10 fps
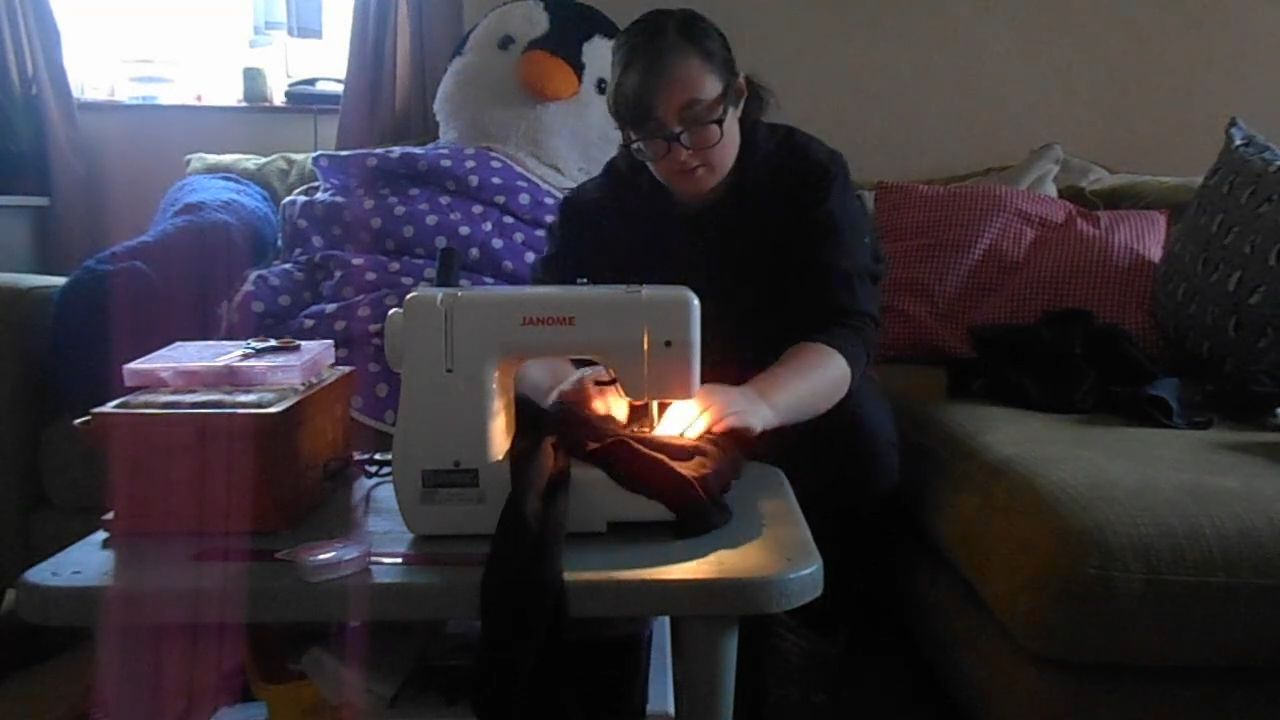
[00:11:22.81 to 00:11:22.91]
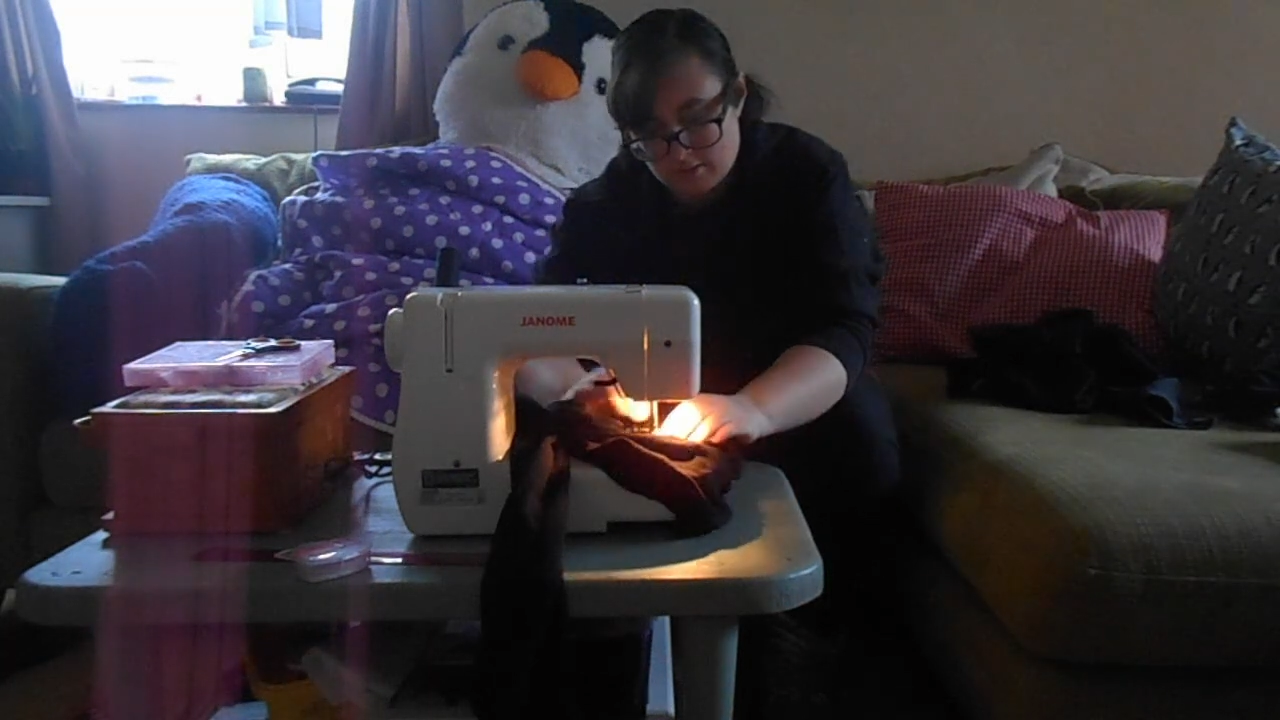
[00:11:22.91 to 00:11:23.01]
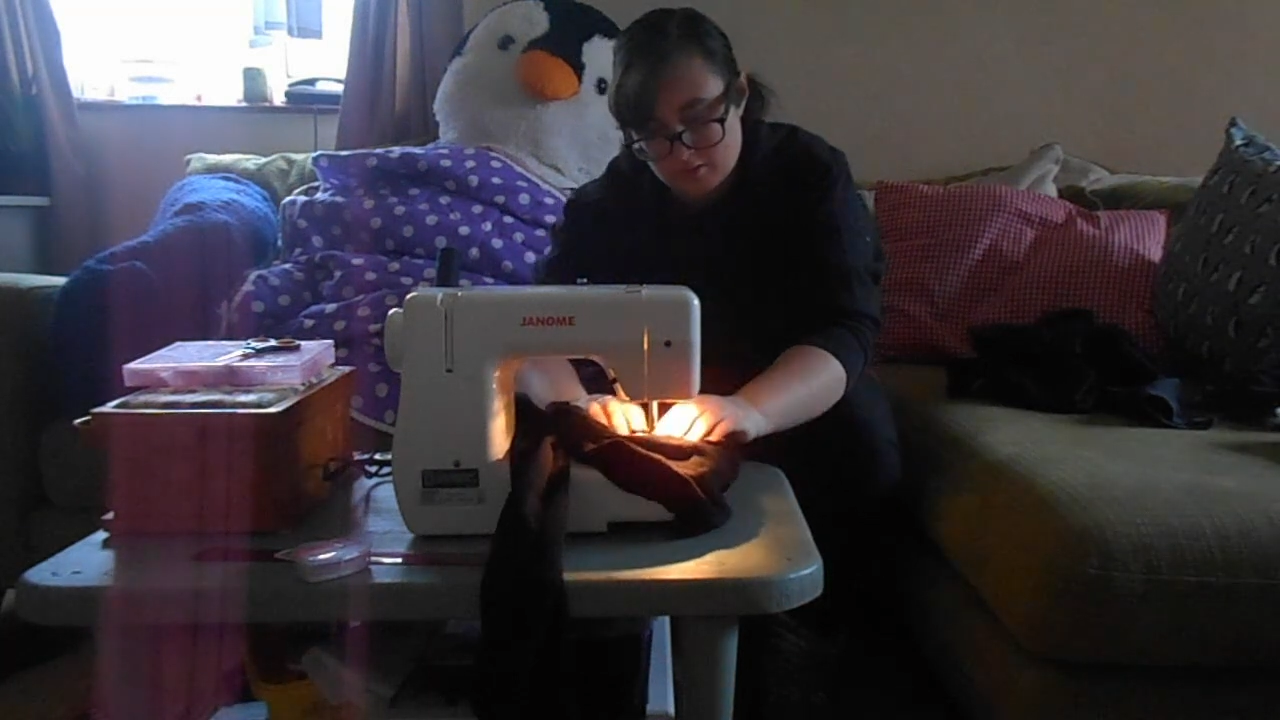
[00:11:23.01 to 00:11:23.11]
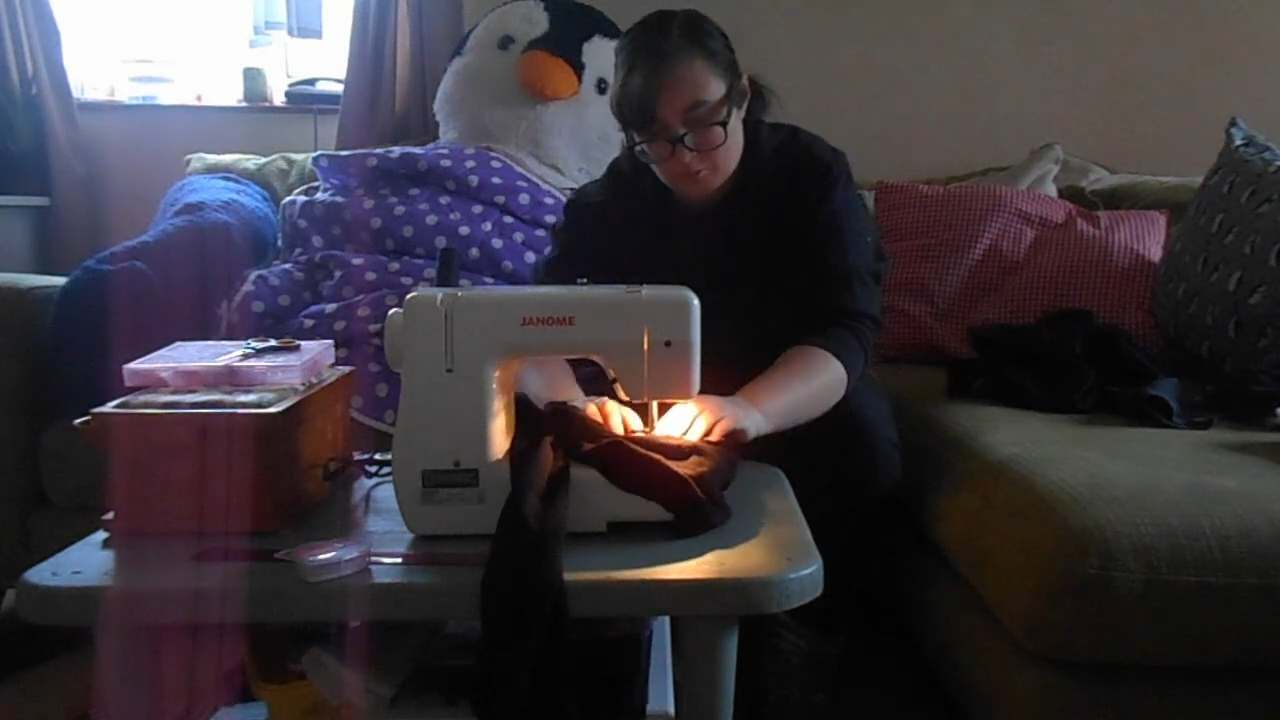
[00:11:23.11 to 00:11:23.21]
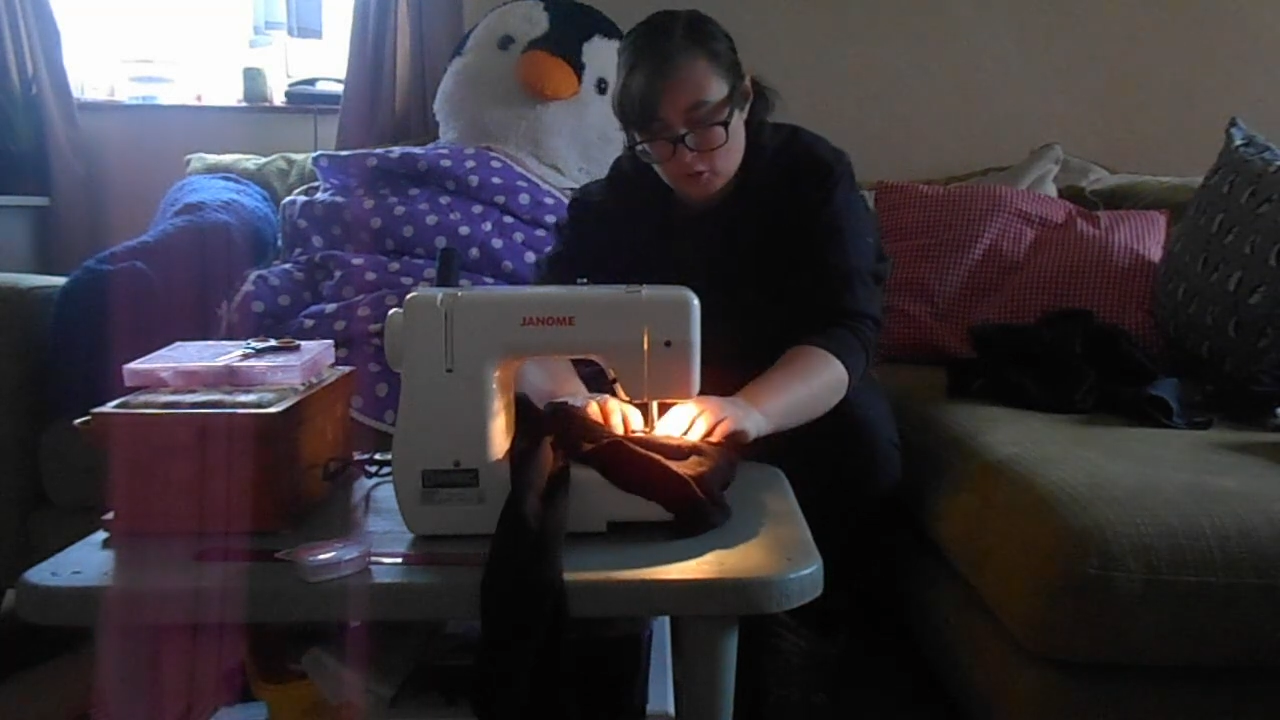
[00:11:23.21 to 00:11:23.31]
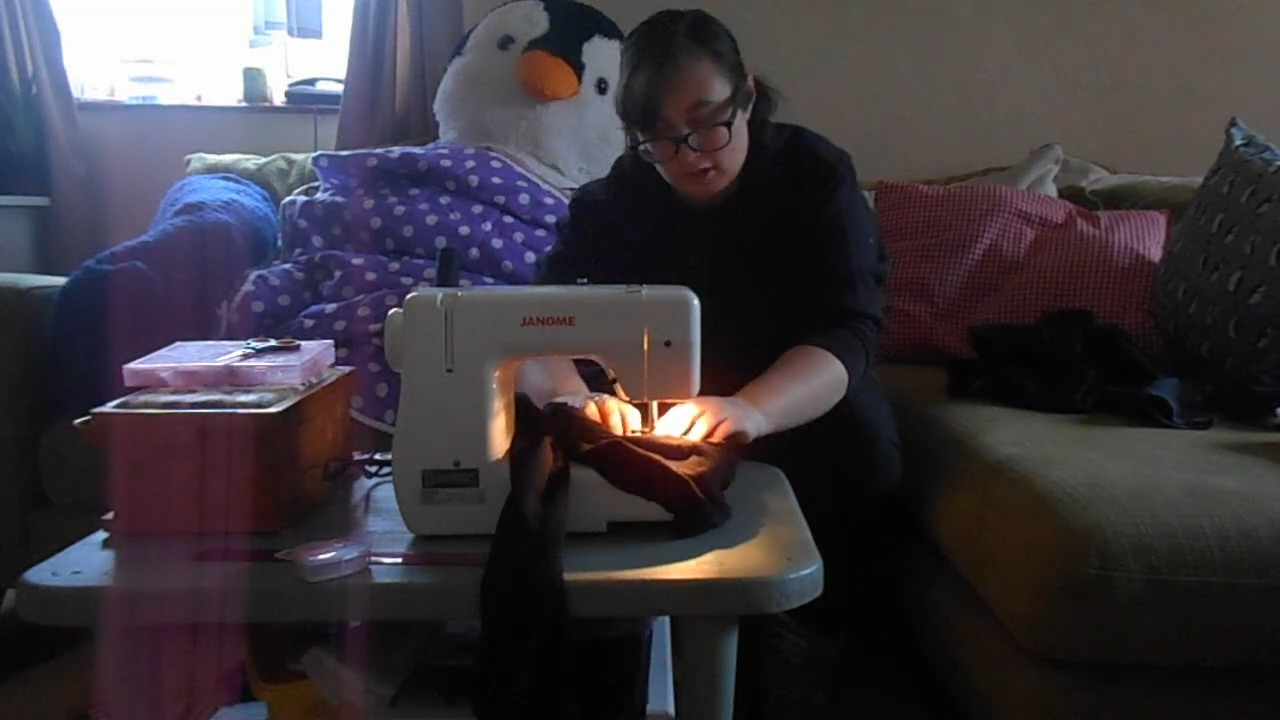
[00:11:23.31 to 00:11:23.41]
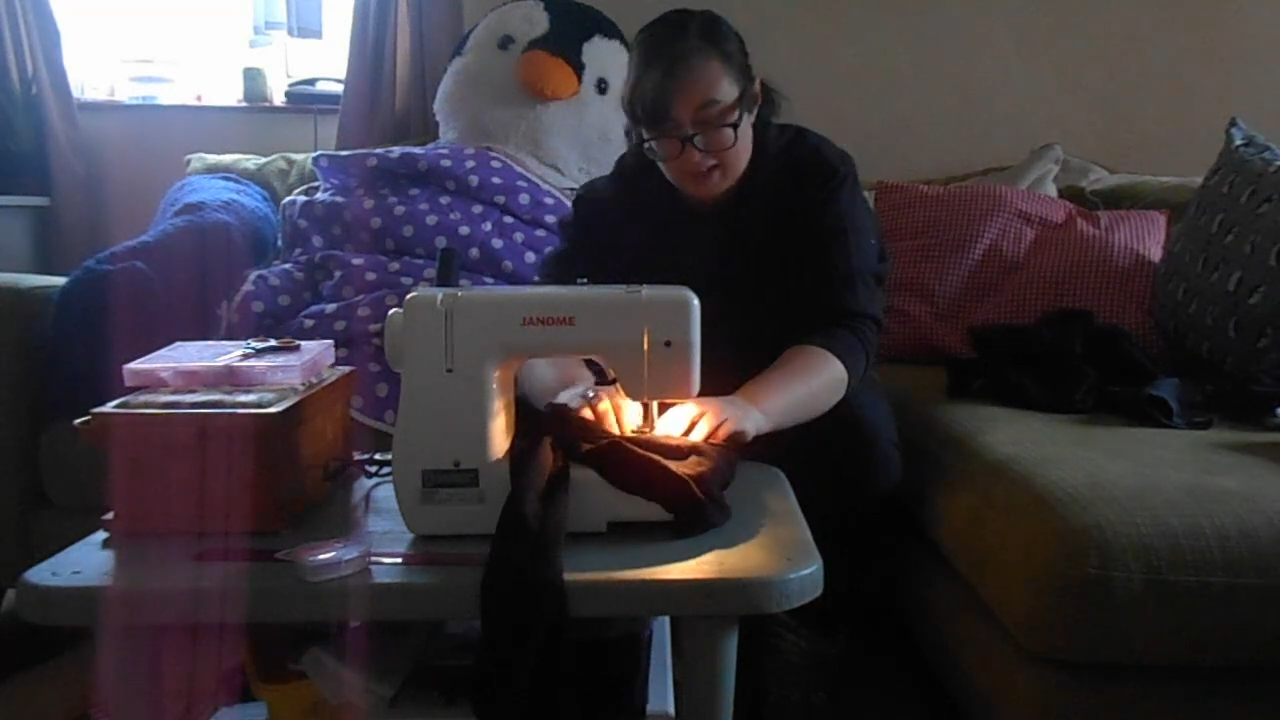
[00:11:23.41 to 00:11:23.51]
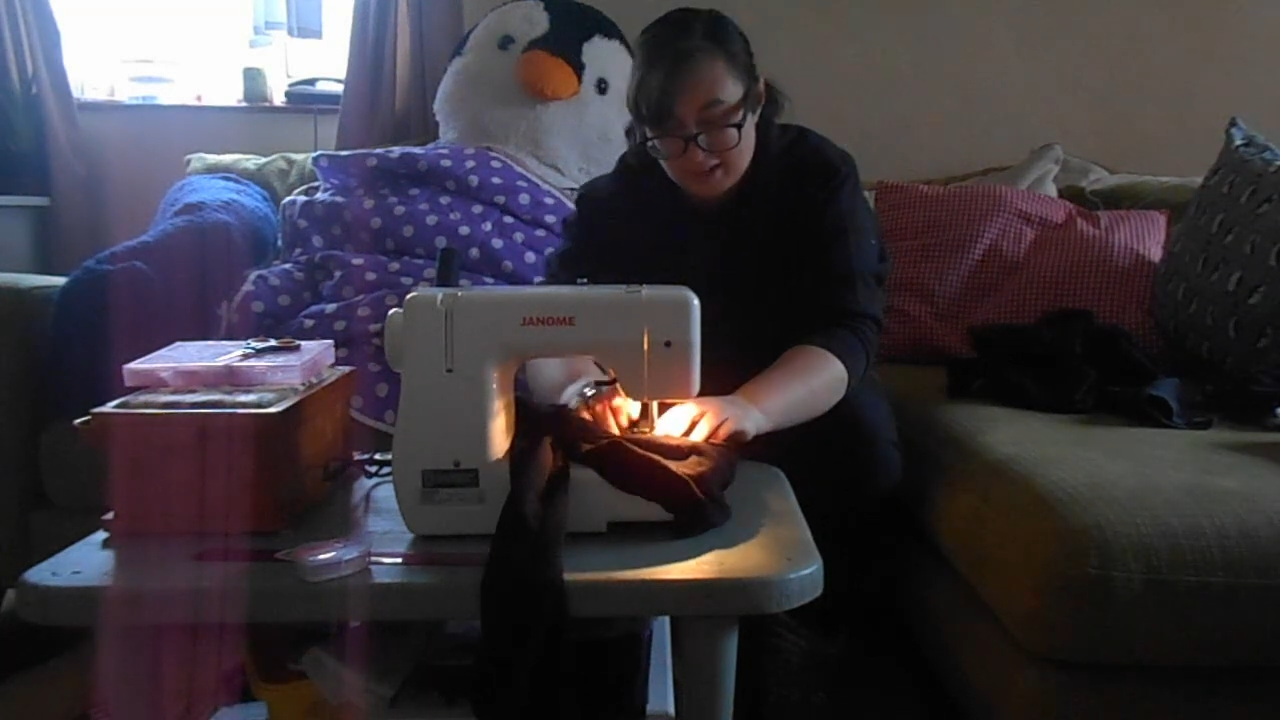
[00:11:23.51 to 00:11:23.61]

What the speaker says: It's more like